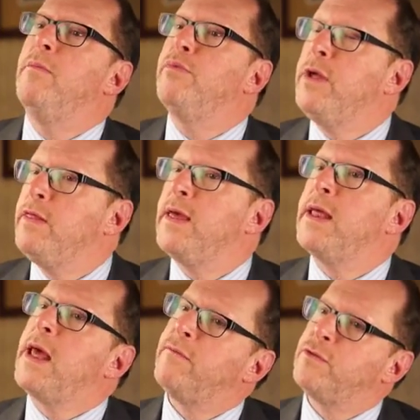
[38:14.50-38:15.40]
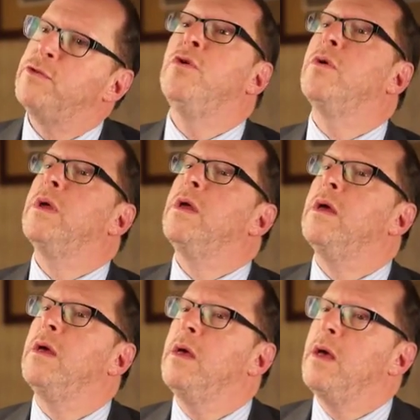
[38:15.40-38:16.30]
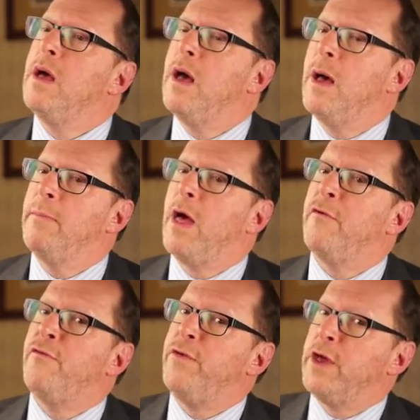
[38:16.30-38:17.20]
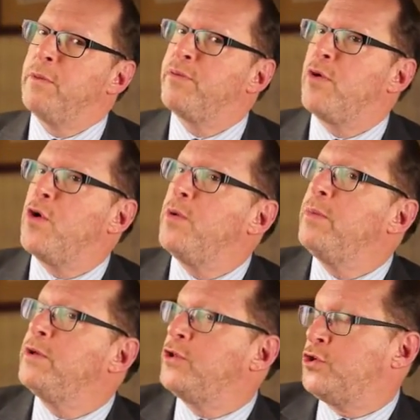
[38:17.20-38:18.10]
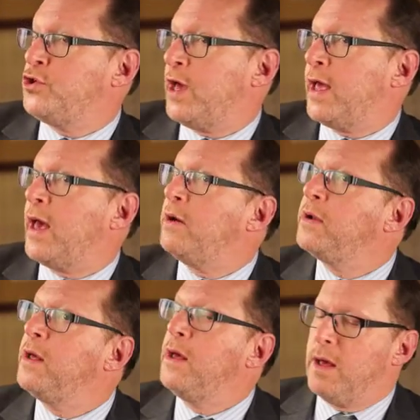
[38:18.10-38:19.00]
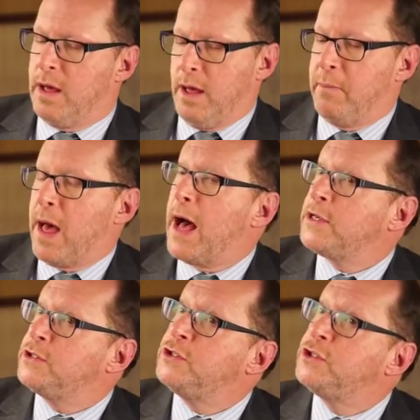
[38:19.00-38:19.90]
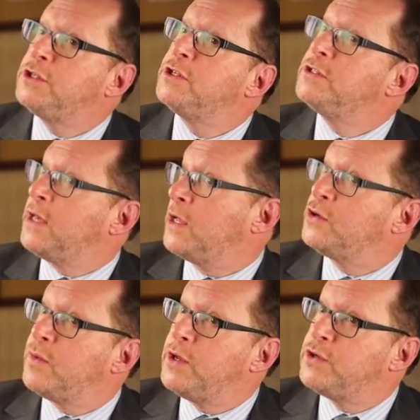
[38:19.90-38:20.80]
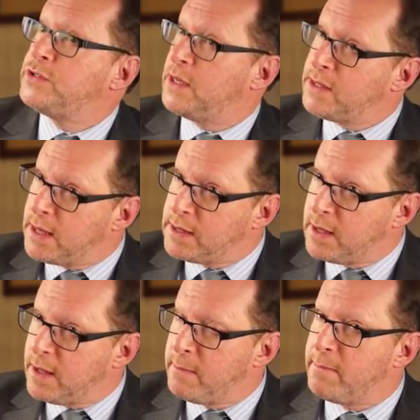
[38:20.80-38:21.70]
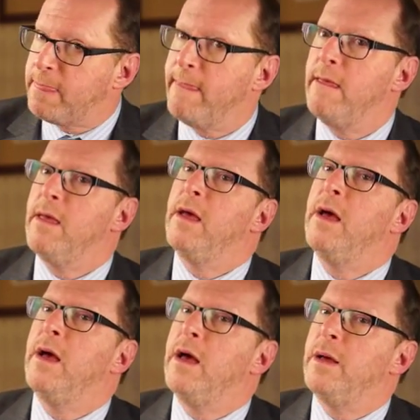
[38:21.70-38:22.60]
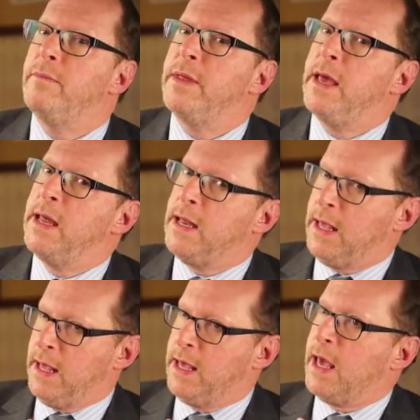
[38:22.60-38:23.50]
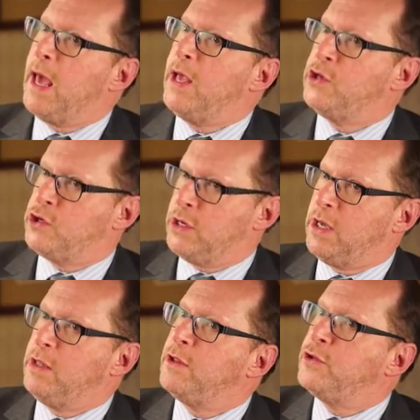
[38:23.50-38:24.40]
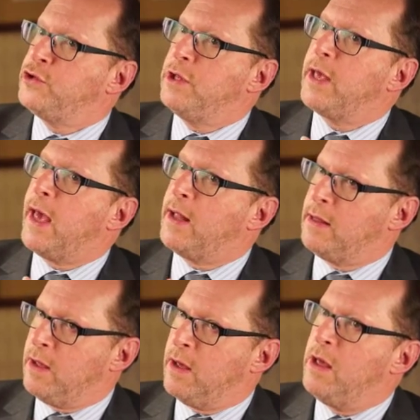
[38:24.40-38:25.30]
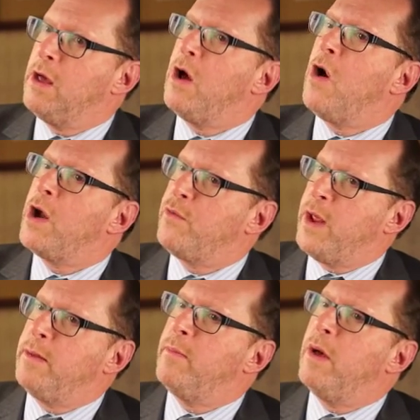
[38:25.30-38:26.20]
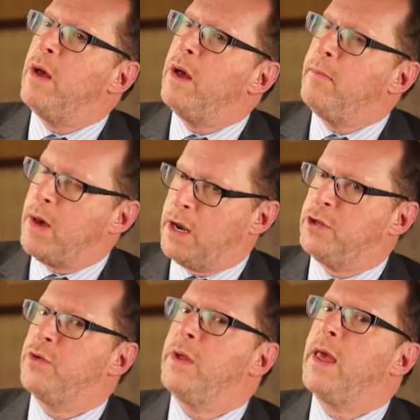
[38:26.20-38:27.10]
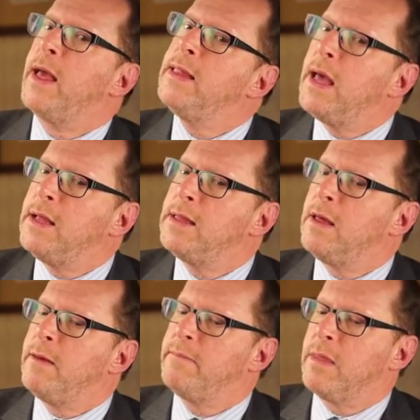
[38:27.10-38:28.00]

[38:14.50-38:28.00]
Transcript: breathing and have snoring, a finger probe to check out oxygen saturations at nighttime, an EKG, look at heart rate monitoring at nighttime,